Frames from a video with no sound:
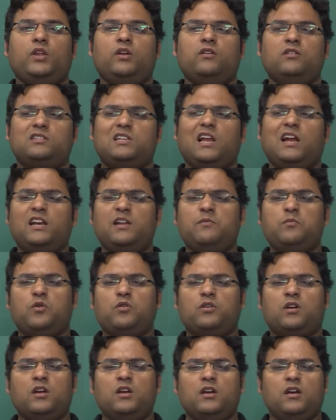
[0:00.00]
slightly
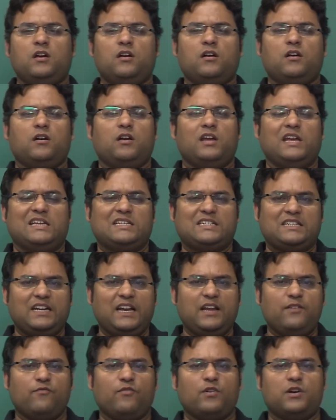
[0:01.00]
more
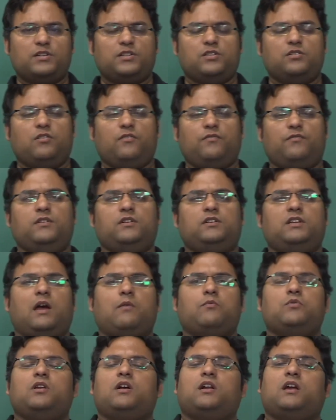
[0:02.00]
extreme version of the
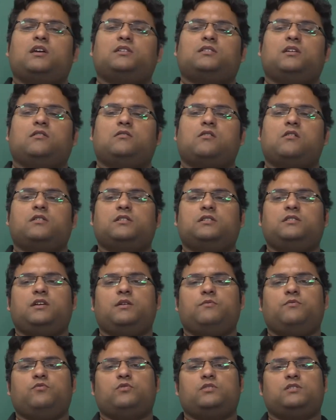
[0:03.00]
tabula rasa
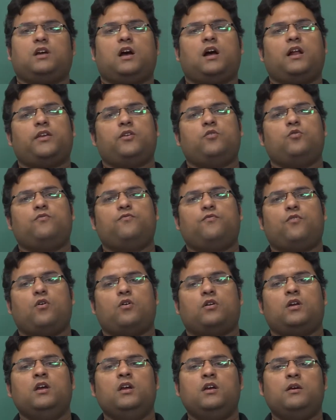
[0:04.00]
concept was argued
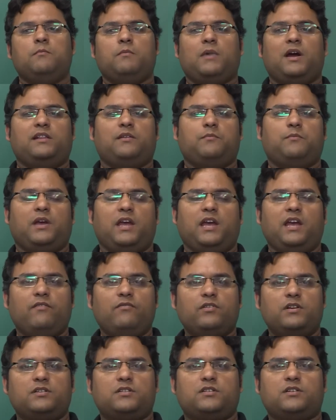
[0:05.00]
for by the
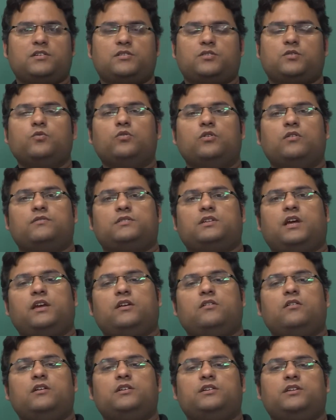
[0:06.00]
behaviorist school of
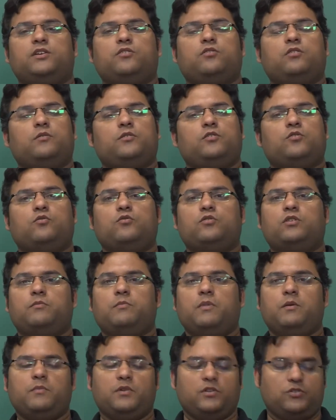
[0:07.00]
psychology. You could
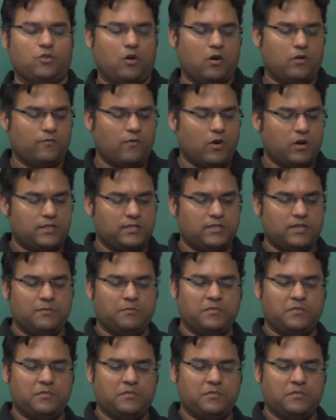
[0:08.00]
remember John Watson,